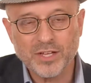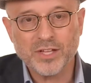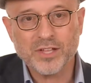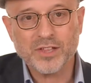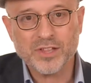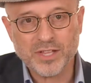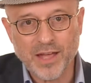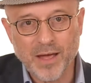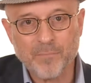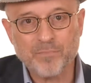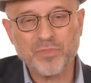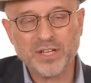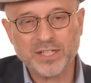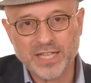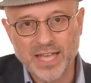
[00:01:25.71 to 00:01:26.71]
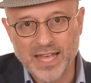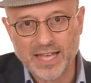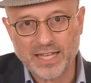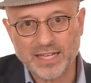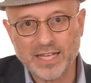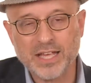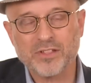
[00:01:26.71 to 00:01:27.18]
Step
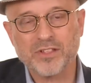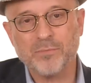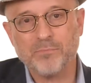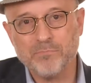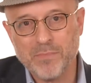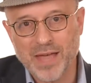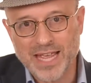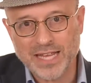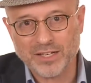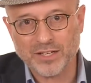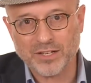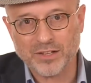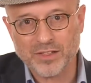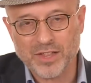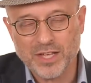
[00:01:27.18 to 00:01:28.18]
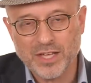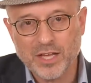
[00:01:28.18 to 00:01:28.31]
10 is a maintenance.